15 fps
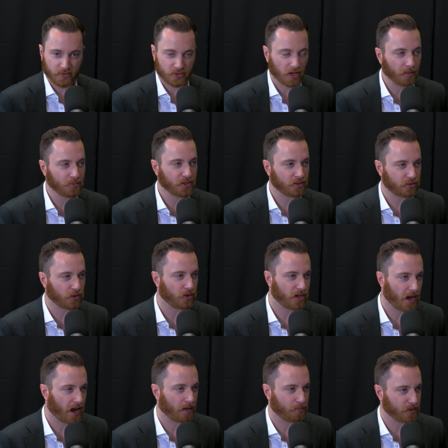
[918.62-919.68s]
something's going
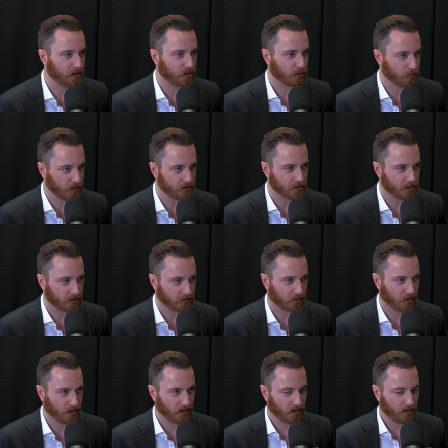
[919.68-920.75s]
to happen in your business.
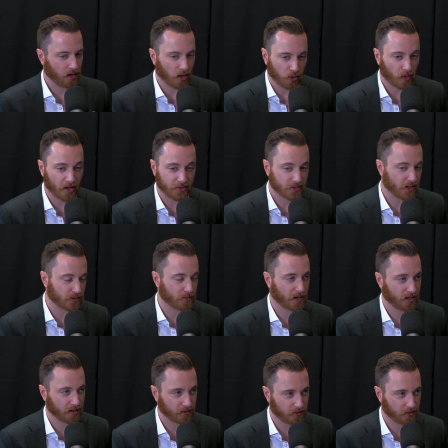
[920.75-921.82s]
Otherwise, it doesn't make any